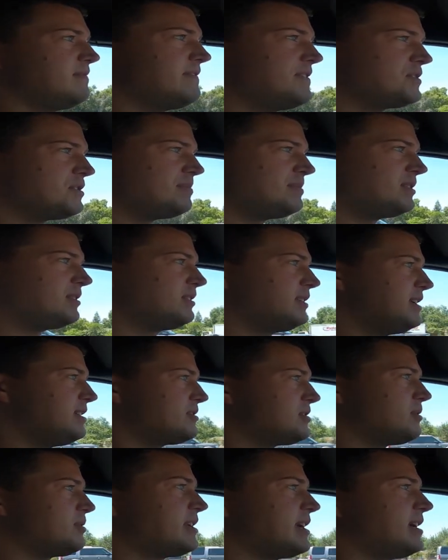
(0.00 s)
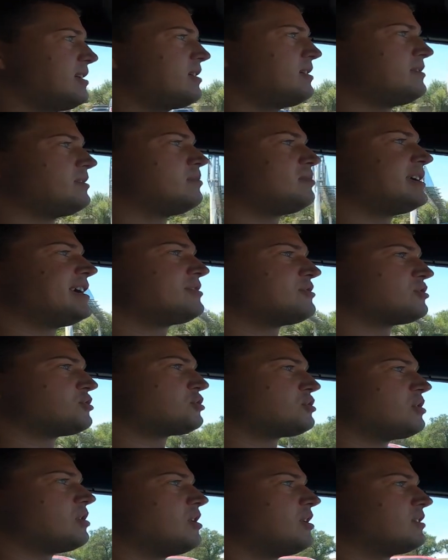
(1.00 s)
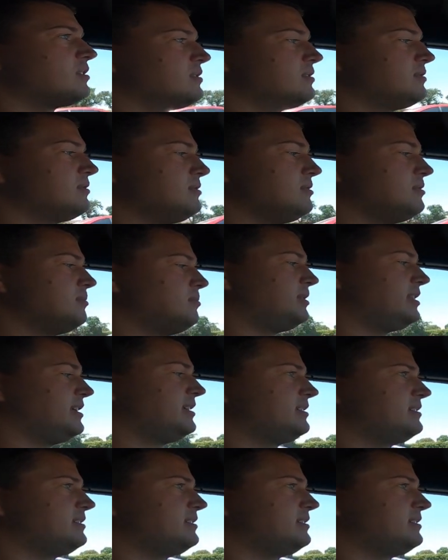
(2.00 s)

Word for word: Visibility is okay. Oh, the brakes are strong, but